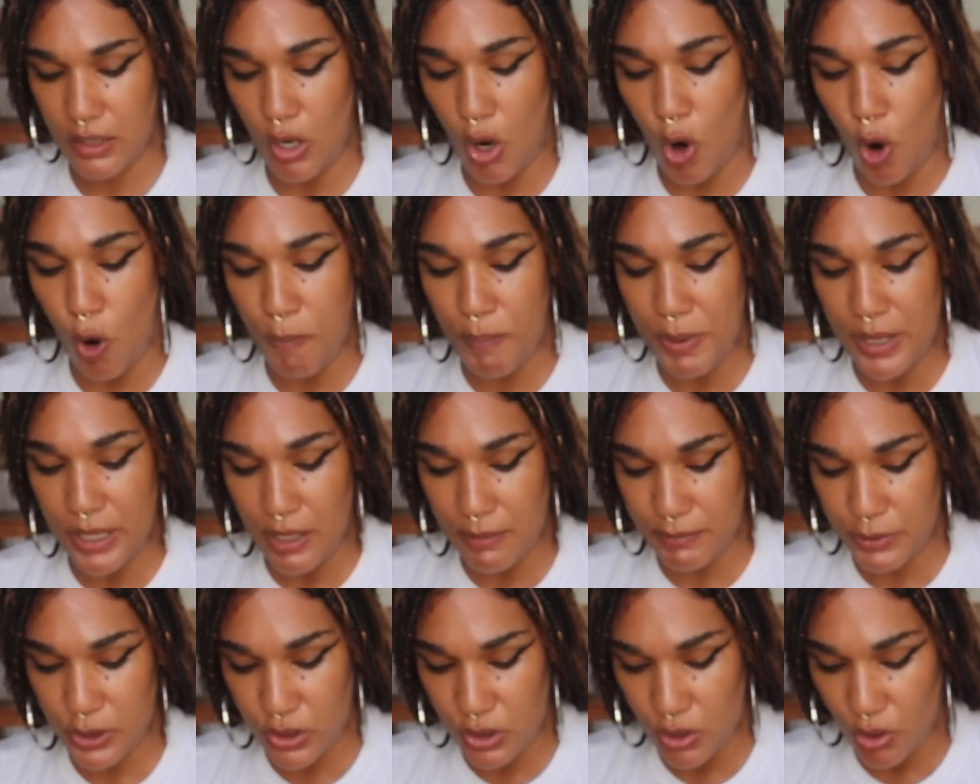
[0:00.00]
Open
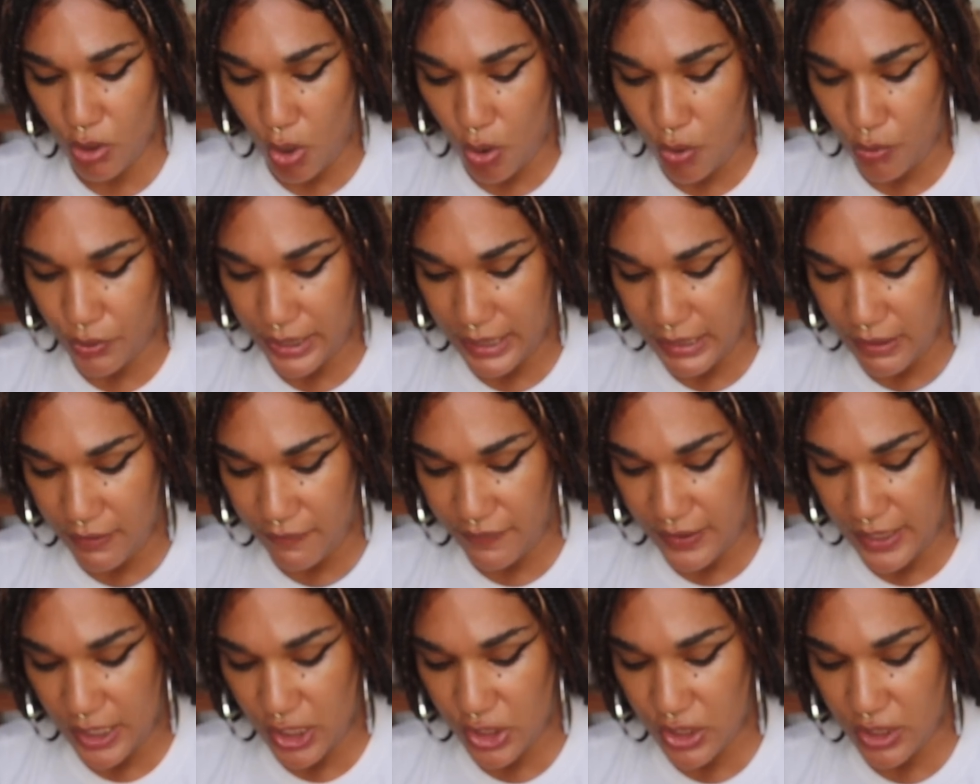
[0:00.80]
up to your own
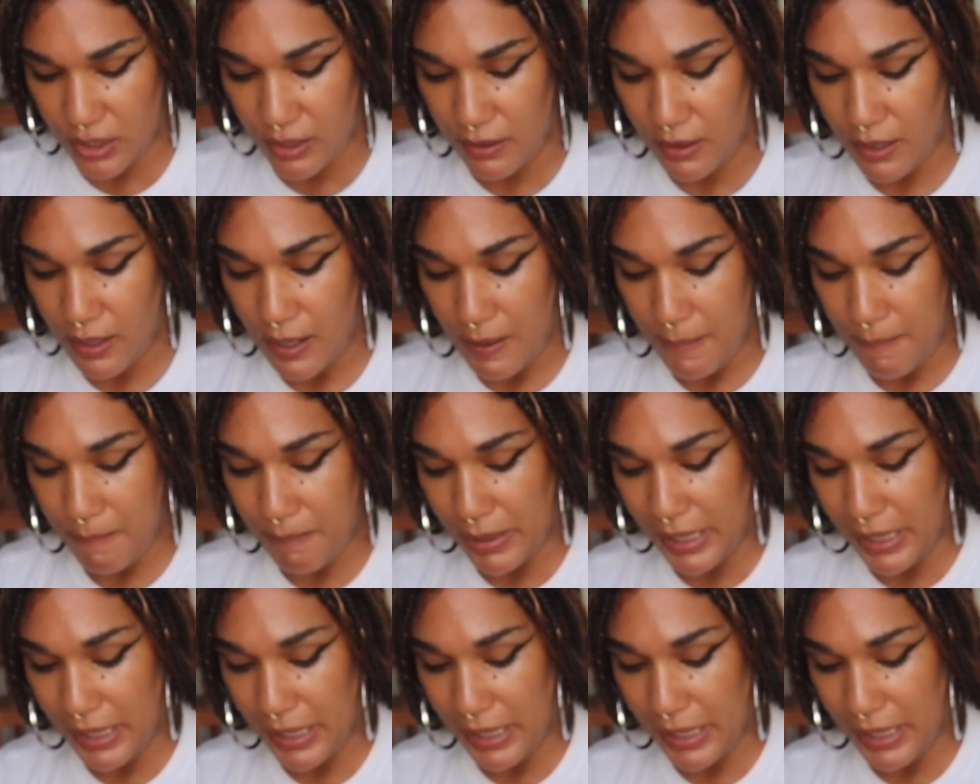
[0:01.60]
innovation.